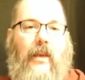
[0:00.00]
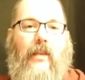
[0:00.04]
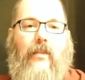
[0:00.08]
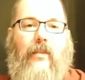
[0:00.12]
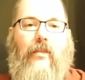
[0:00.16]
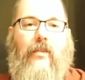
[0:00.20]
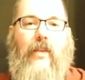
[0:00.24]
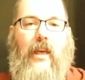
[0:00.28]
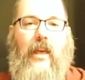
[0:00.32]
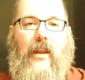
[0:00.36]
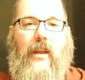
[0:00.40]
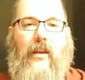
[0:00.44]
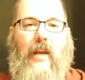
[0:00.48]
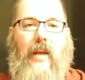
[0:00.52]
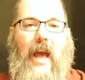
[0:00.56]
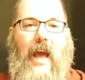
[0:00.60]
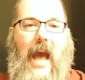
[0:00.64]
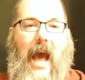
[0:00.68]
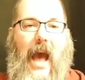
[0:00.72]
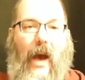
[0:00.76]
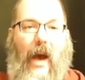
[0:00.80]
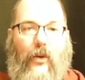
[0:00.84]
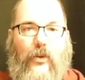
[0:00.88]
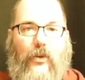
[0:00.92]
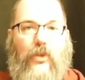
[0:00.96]
Then
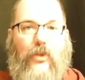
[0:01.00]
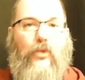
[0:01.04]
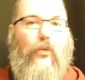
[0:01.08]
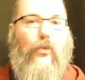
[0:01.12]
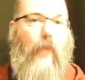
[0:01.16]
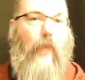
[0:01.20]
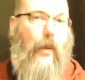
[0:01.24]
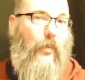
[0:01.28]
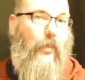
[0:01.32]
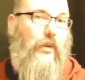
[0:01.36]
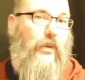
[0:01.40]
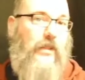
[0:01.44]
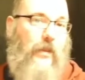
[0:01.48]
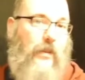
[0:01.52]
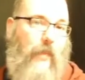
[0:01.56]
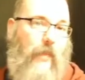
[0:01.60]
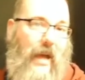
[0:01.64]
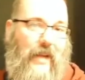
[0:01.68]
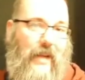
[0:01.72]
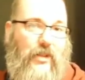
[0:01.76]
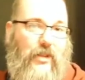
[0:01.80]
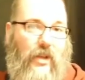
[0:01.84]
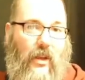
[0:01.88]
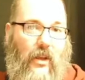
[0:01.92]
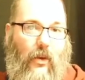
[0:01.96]
how do you represent
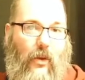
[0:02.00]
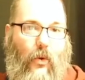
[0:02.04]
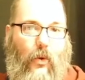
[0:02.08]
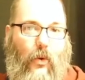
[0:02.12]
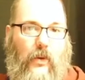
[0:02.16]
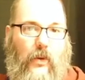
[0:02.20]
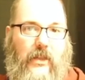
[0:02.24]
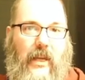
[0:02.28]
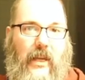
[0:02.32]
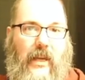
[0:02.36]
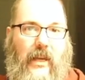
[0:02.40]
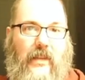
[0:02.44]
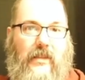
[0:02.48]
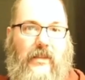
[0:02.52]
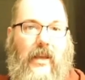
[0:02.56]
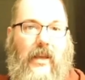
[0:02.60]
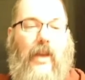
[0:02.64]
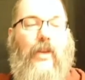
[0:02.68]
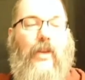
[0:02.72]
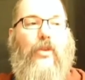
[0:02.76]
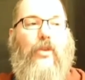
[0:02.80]
magic in Cortex? You